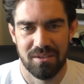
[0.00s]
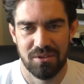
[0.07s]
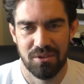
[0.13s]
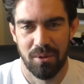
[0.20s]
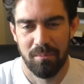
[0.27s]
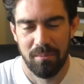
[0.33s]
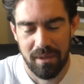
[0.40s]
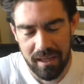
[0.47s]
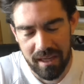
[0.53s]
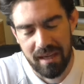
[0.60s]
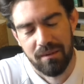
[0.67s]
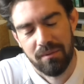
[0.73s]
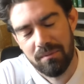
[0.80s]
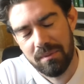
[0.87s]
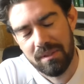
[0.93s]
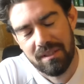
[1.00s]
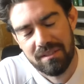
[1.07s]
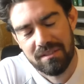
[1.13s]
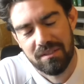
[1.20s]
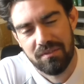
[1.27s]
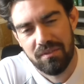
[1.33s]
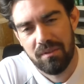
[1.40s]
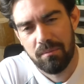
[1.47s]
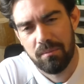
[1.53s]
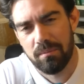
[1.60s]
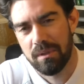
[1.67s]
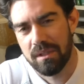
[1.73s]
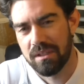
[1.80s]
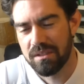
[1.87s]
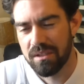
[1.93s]
zombie out because
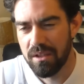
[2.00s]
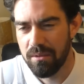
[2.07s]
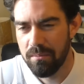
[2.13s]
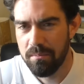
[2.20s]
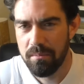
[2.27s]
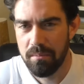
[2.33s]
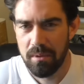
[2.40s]
of them.